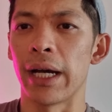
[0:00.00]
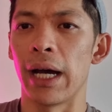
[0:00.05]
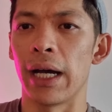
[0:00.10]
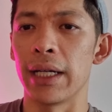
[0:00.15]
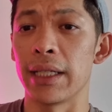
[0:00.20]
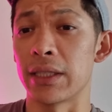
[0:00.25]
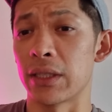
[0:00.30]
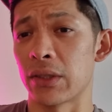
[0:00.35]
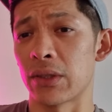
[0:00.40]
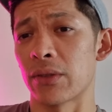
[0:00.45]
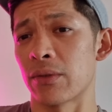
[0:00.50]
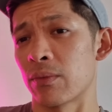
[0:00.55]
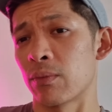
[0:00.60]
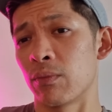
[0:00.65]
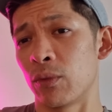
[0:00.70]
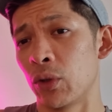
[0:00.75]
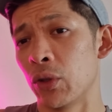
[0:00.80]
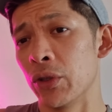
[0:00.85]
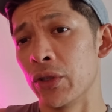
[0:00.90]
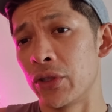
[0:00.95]
It's
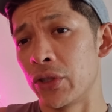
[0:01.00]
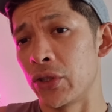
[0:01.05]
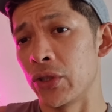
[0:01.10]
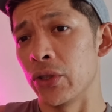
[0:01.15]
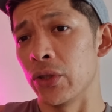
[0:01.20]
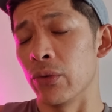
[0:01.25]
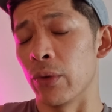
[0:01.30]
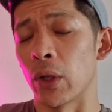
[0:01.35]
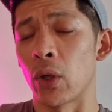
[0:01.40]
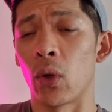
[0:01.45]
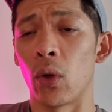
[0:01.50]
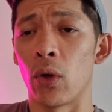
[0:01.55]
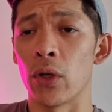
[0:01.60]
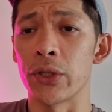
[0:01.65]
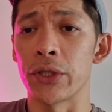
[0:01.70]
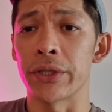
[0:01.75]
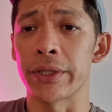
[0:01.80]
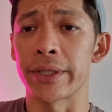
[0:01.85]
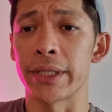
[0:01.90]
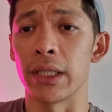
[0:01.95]
good to
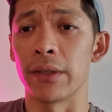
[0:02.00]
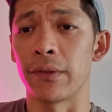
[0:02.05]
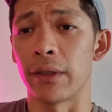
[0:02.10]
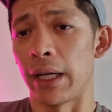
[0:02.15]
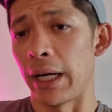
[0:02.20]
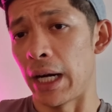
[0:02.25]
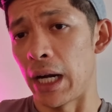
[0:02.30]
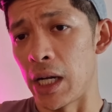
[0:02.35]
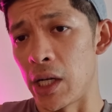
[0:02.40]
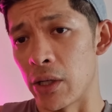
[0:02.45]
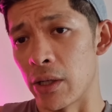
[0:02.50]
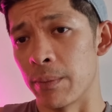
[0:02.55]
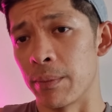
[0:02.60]
record yourself or hire